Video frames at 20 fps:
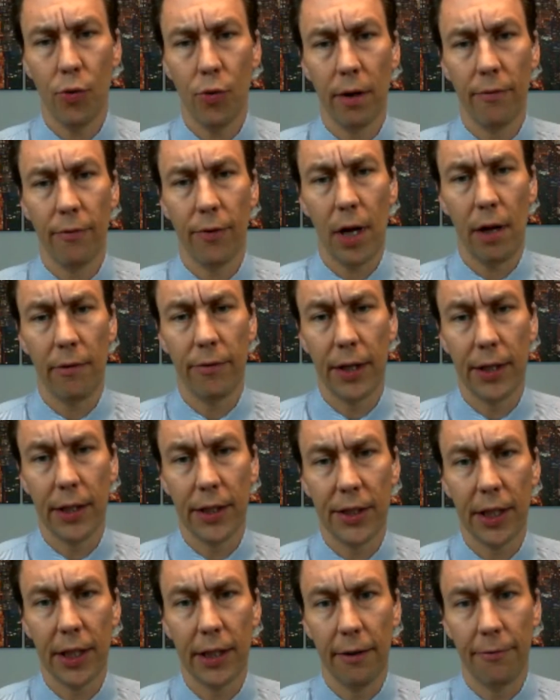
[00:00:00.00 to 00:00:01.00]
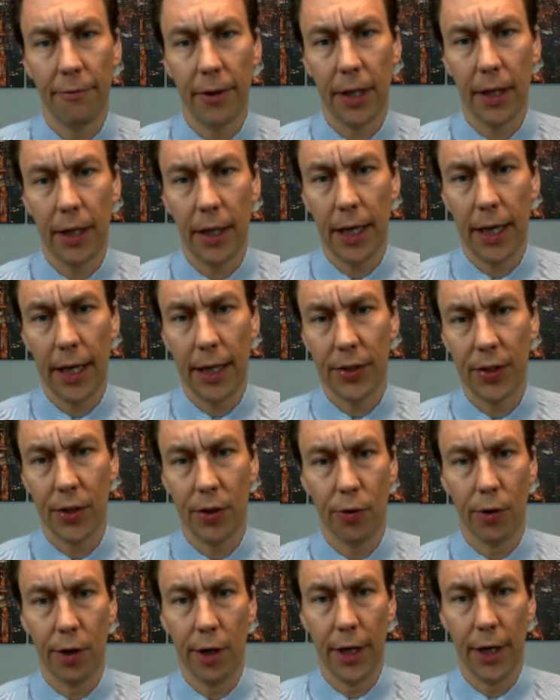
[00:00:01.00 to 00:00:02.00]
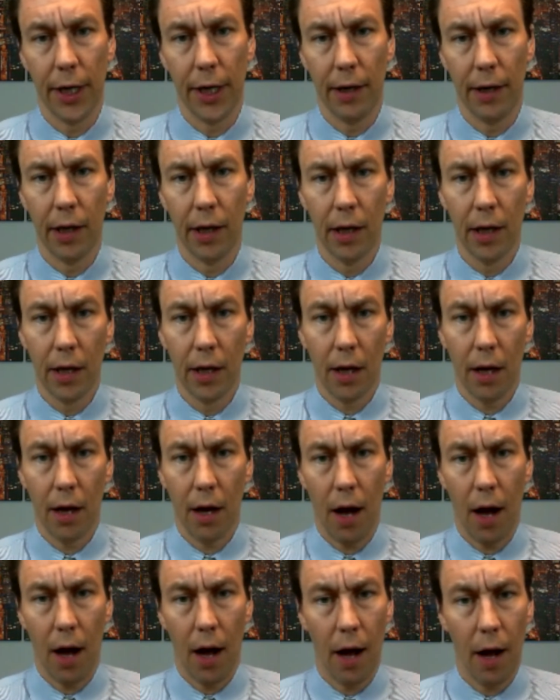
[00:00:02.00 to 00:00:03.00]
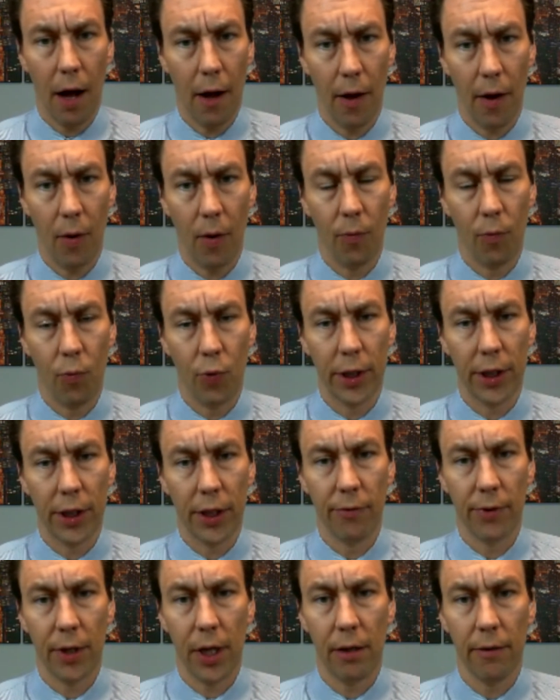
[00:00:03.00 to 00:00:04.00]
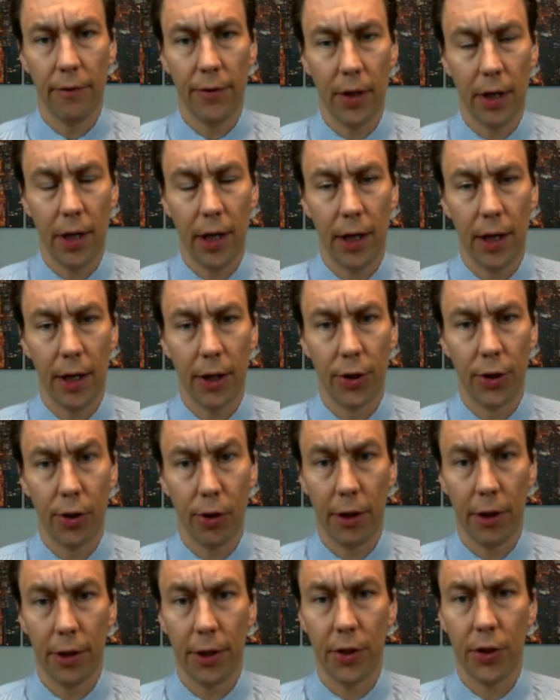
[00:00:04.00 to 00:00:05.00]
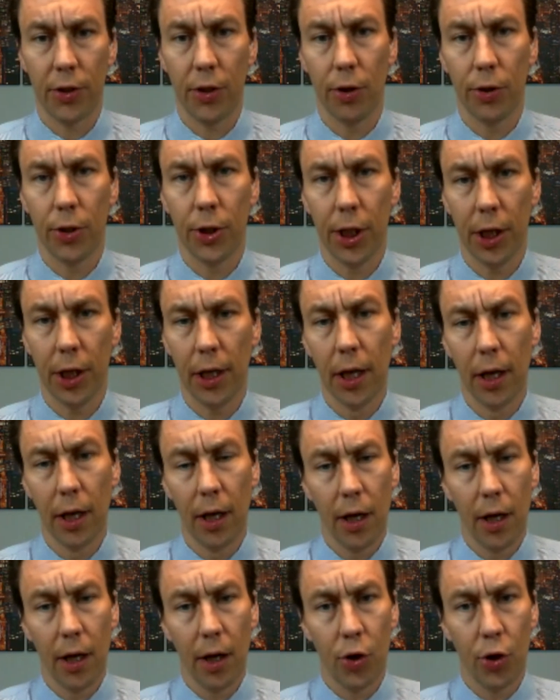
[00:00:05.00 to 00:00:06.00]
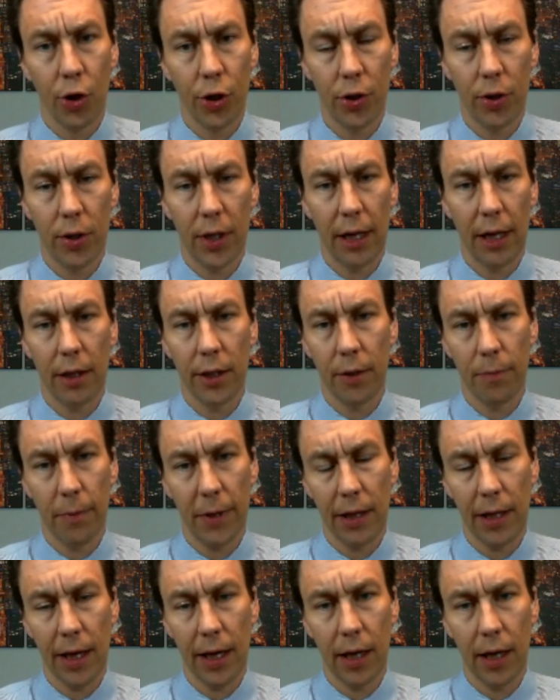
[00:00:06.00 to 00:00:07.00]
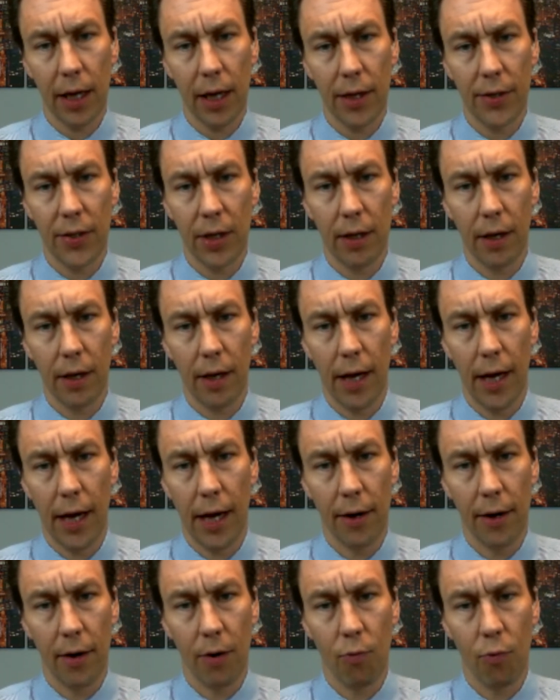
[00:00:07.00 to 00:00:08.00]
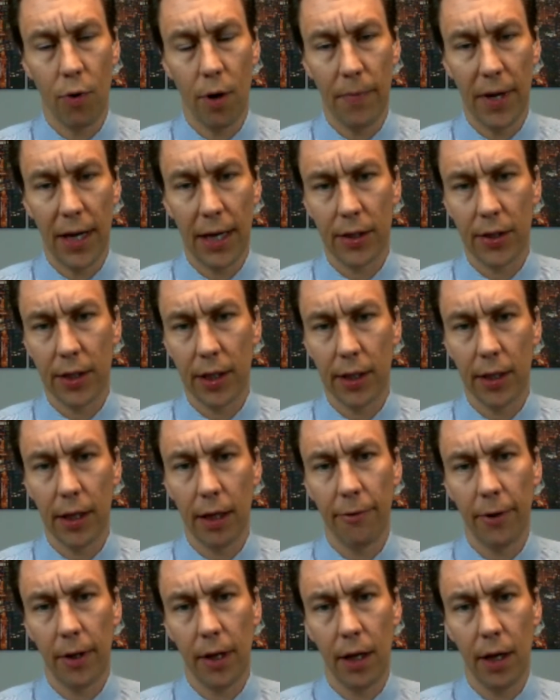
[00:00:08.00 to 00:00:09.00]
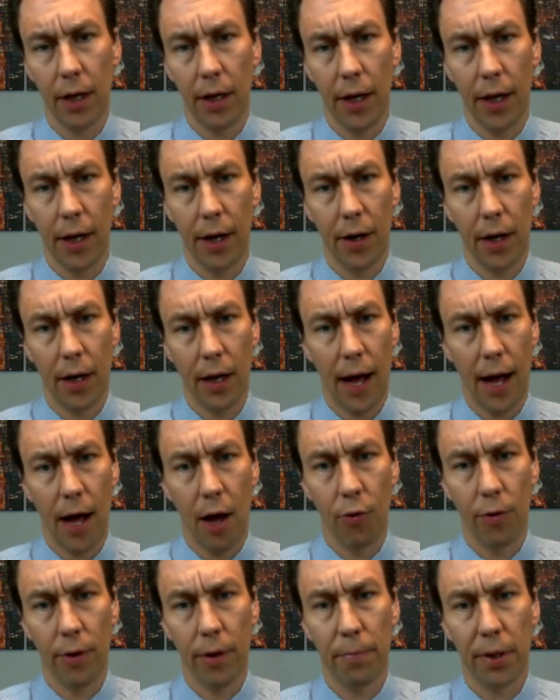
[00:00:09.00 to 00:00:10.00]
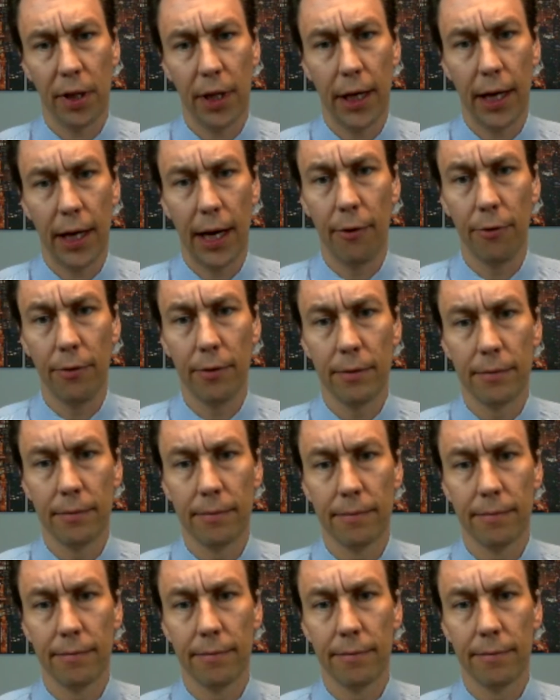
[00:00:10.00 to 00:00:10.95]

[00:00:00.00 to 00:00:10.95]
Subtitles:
You were involved in a significant case in Oregon, which involved shoulder dystocia. Could you tell us about that case and what made it significant and how it played out?